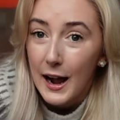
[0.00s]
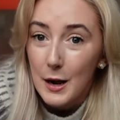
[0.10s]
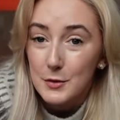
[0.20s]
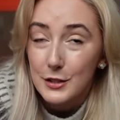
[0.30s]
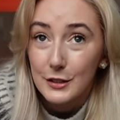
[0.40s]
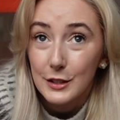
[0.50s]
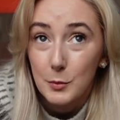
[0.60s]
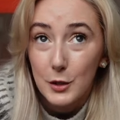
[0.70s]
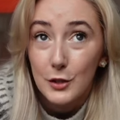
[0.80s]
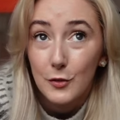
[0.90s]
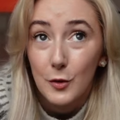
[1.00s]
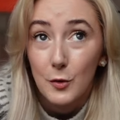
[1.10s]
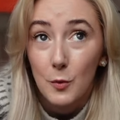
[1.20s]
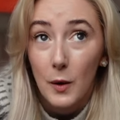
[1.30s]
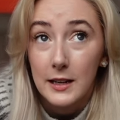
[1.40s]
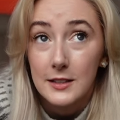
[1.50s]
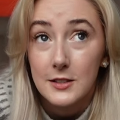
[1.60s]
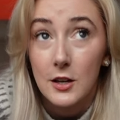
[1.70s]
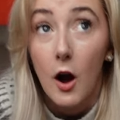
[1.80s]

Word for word: absolutely beautiful way to stop